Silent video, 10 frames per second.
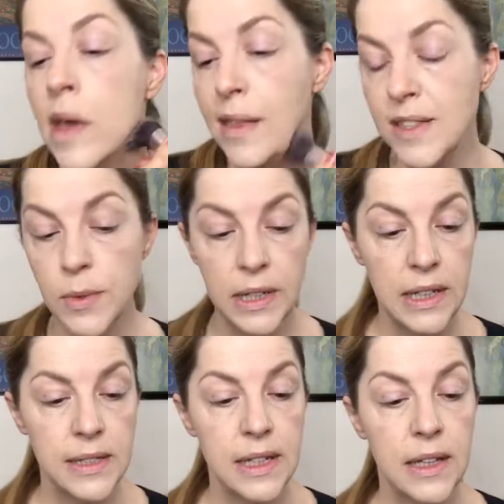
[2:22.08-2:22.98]
And this one
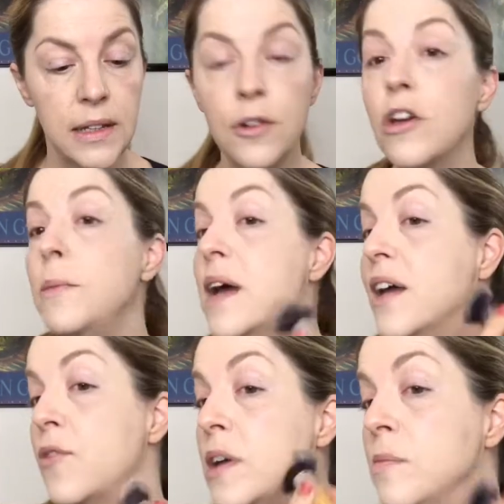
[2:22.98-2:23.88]
is in Creamy
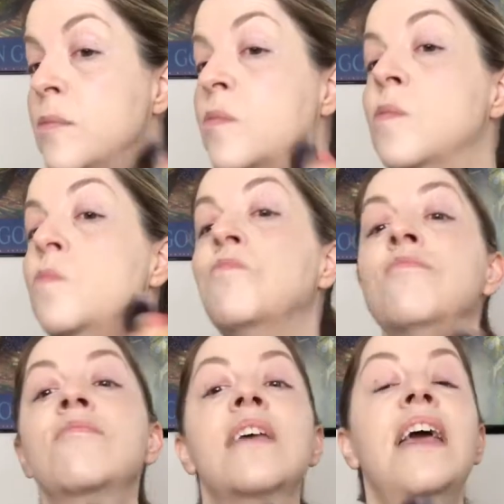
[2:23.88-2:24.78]
Ivory.
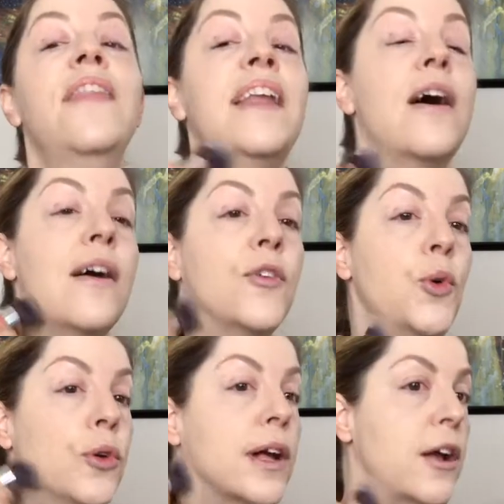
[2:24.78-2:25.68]
And they now have
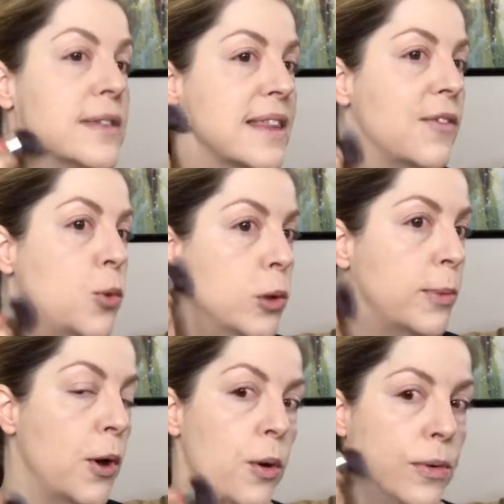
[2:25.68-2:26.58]
cooler colors, like they have Cool
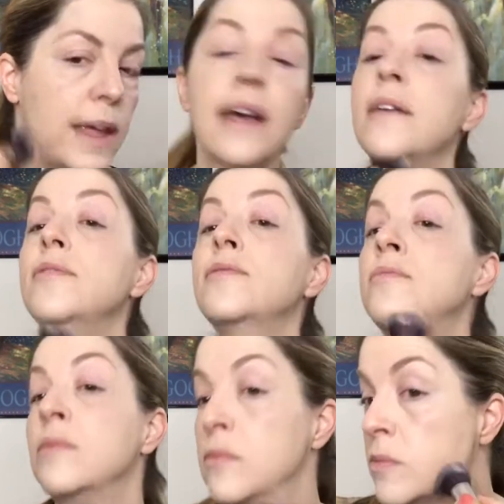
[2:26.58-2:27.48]
Bone, they have
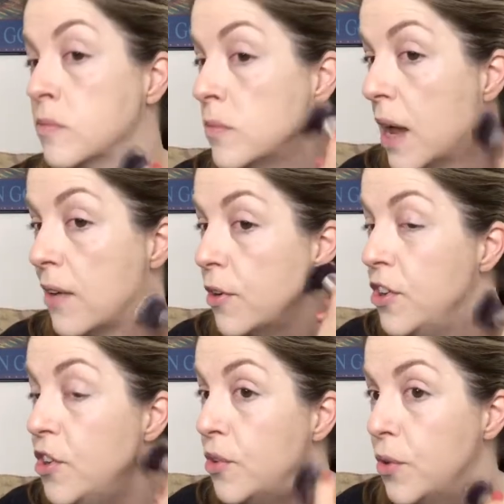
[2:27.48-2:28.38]
Ivory
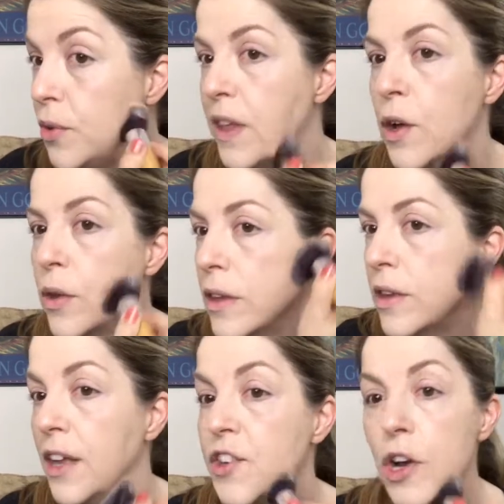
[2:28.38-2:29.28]
Nude, they go a
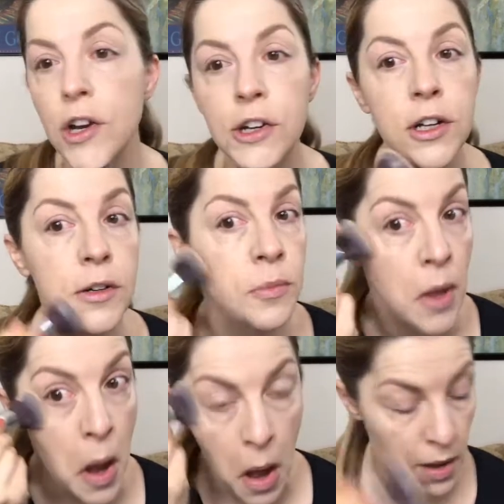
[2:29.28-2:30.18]
lot darker.
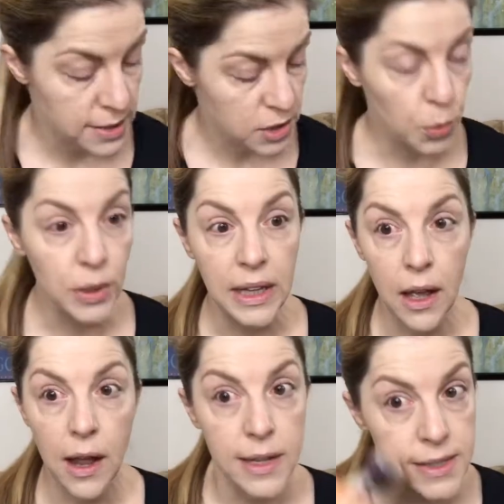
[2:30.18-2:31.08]
So really,
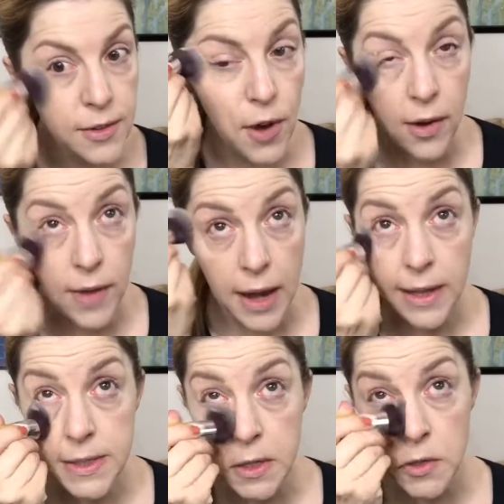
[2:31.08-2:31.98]
honestly, for
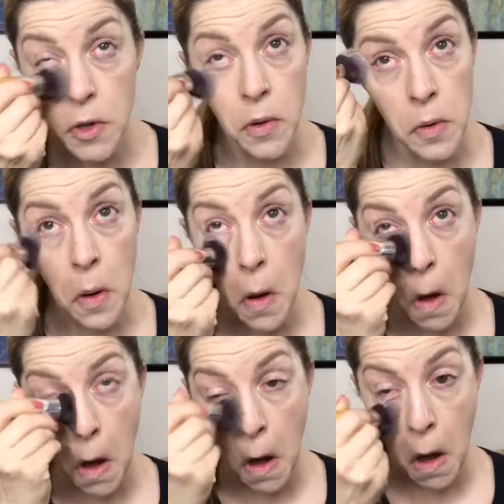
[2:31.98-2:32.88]
any skin tone,
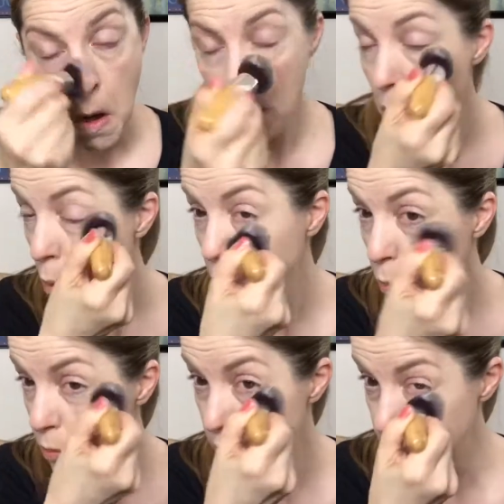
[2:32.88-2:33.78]

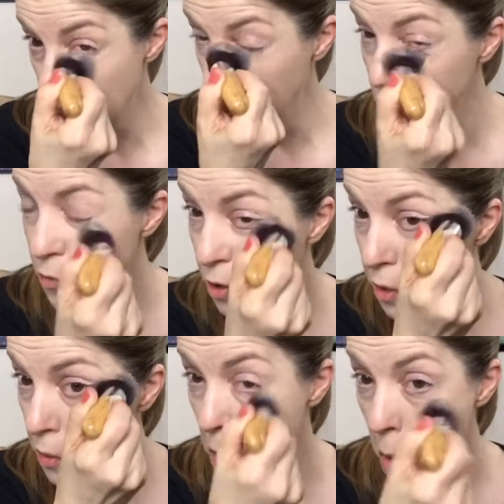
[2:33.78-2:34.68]
there's a color for
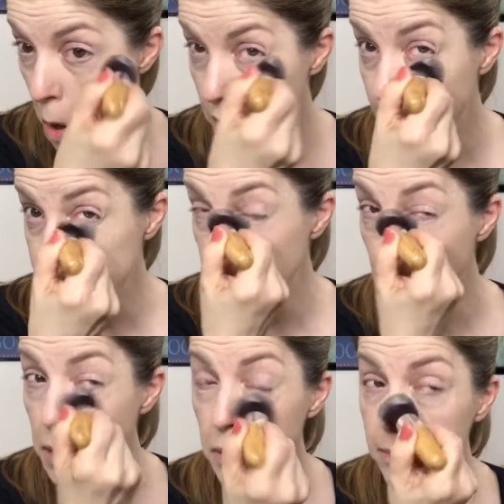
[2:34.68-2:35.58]
you in Estée
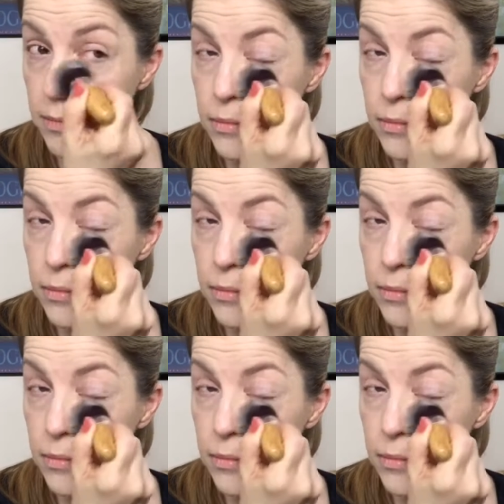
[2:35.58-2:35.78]
Lauder.